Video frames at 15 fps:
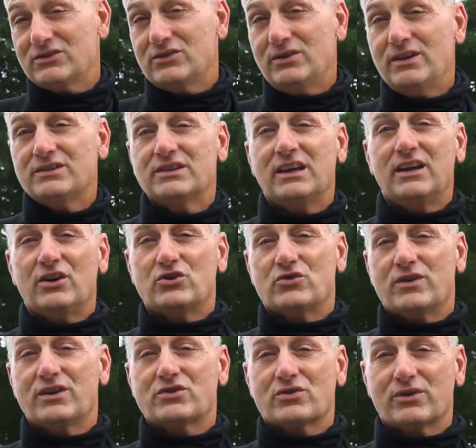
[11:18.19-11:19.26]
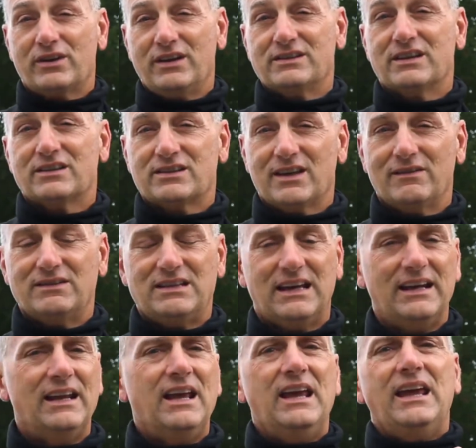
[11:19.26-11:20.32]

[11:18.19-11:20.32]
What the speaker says: students and our traditional kids at 710.